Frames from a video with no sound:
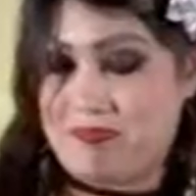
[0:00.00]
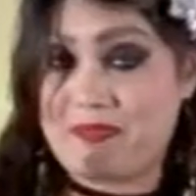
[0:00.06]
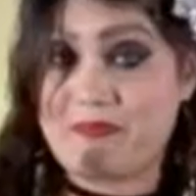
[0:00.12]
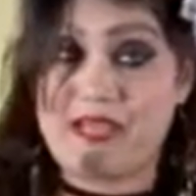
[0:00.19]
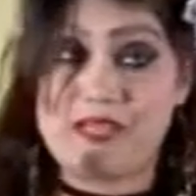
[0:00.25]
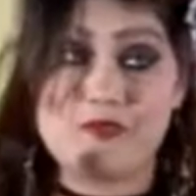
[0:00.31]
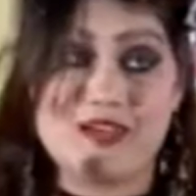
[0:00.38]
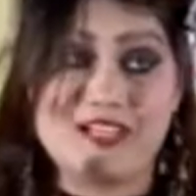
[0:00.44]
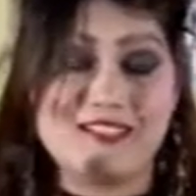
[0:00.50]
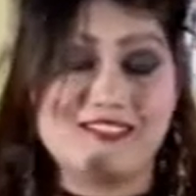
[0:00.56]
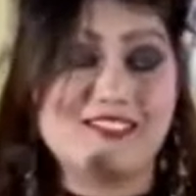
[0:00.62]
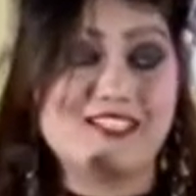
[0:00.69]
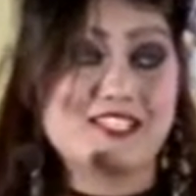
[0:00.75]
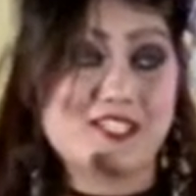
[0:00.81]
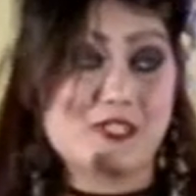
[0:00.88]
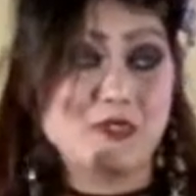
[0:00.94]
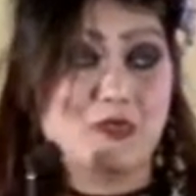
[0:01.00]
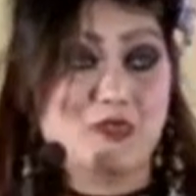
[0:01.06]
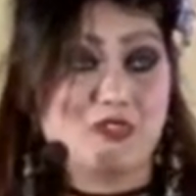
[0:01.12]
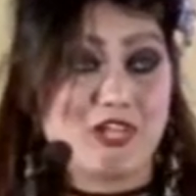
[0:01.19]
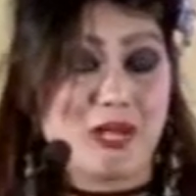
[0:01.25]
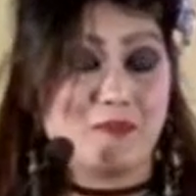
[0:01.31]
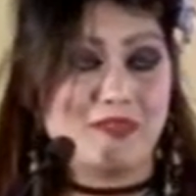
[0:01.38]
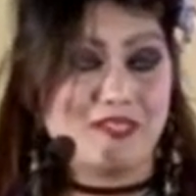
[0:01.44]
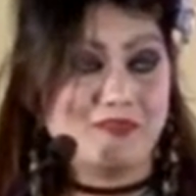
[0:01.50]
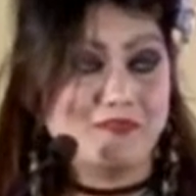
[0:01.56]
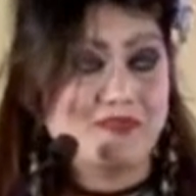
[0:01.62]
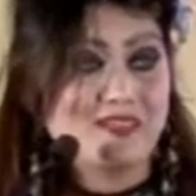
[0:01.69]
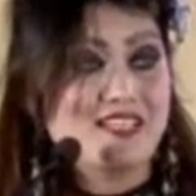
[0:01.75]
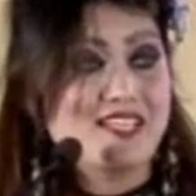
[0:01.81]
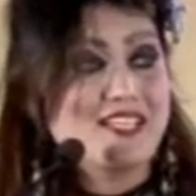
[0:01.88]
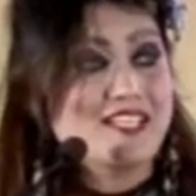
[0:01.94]
and well, it's a huge number,
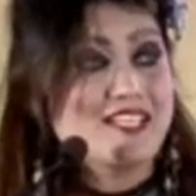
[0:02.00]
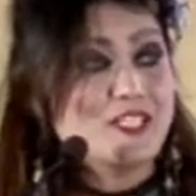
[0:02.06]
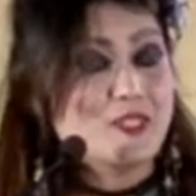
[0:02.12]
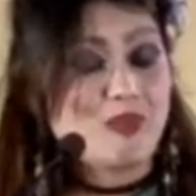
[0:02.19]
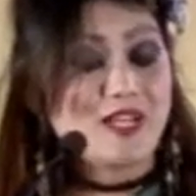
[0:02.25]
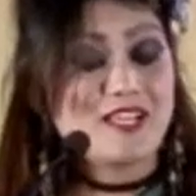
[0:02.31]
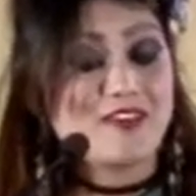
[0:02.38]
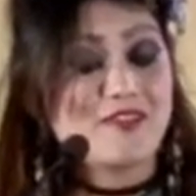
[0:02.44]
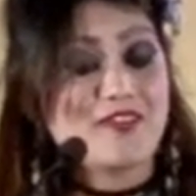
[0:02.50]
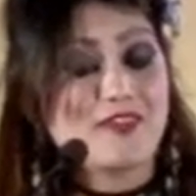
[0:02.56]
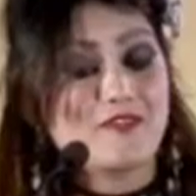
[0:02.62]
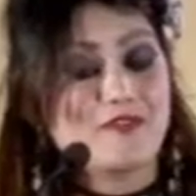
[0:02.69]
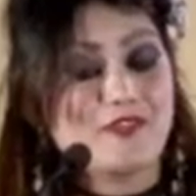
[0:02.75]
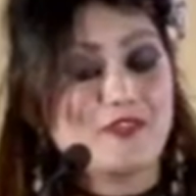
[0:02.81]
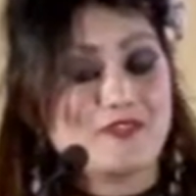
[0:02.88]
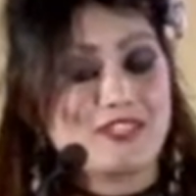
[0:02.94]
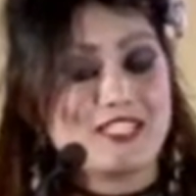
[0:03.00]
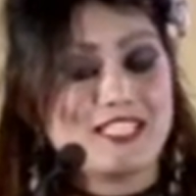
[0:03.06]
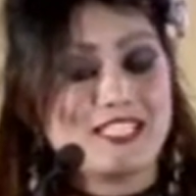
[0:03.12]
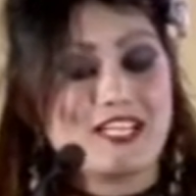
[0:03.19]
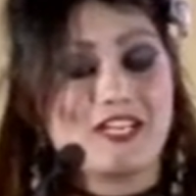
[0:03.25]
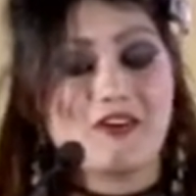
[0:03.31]
1,250